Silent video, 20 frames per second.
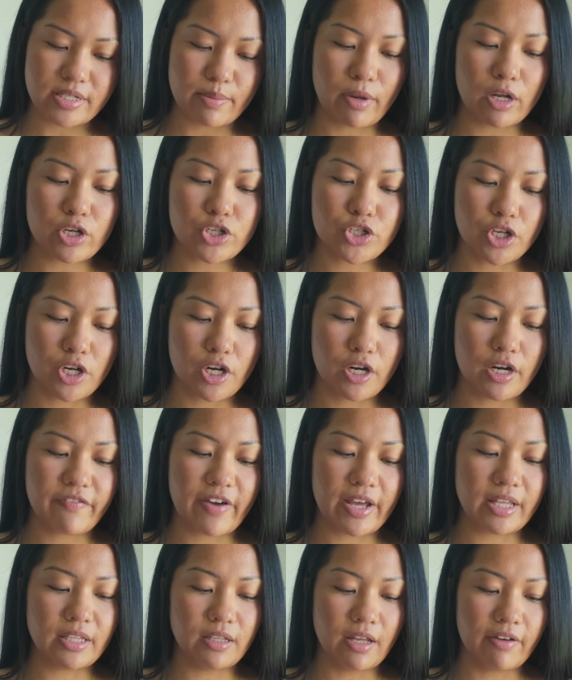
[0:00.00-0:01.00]
I'm not sure if
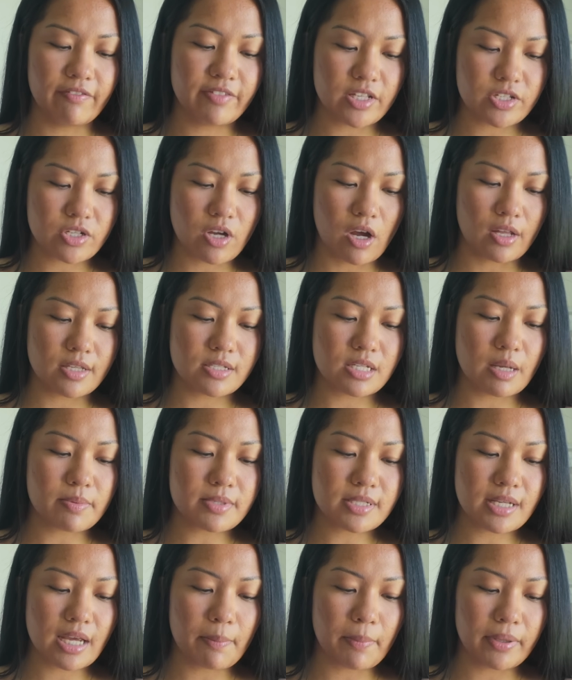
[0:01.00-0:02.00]
I love this concept yet,